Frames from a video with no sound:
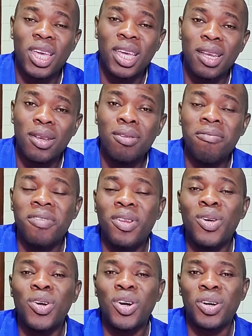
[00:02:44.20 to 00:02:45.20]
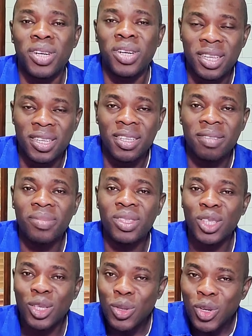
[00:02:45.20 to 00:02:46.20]
a new video on
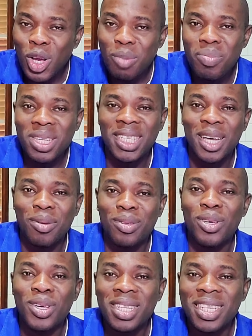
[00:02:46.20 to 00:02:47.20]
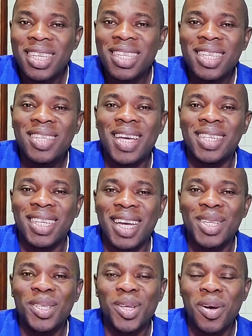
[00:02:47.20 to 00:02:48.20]
this. Do not miss out. This is your
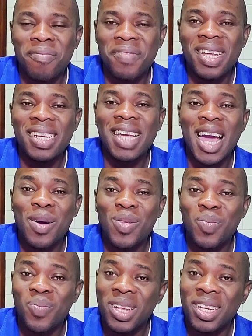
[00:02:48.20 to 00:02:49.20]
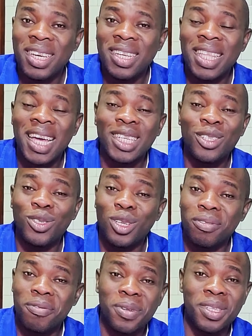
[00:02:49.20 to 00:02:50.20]
chance of learning how to play the guitar in
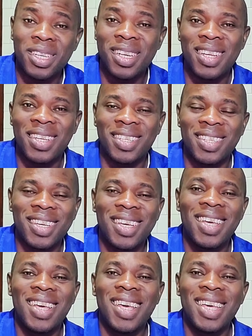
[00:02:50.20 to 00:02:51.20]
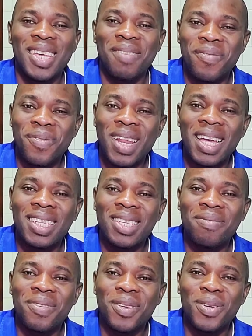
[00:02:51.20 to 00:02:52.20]
just 14 days. If you like
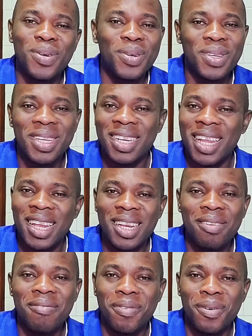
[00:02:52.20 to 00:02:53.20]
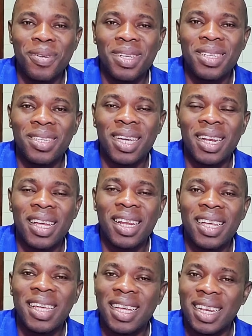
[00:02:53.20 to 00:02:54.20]
this video, then follow this
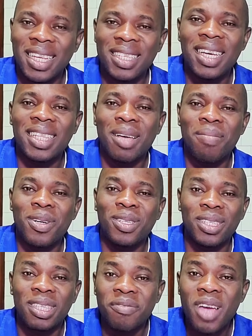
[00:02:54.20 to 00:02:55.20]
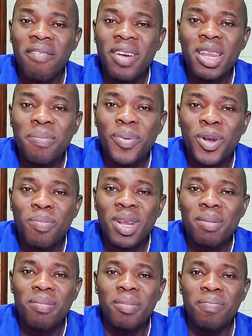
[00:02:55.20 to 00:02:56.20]
channel. Let's get about it. If you have any
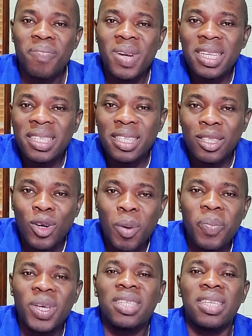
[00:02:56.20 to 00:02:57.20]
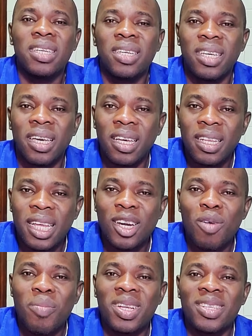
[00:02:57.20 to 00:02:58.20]
problem, please drop it in the
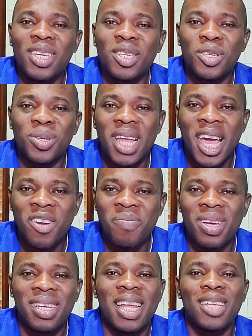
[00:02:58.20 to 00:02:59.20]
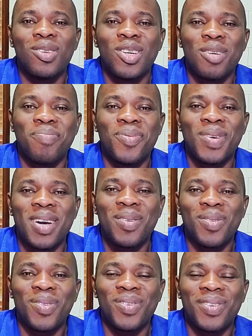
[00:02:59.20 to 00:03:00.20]
comment section. I'll be glad to help you
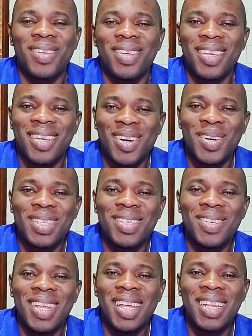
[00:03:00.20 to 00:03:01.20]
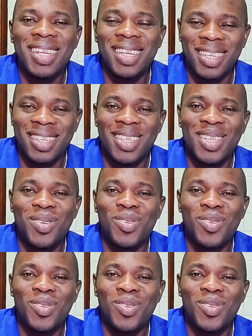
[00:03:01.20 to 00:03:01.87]
out. Until then, see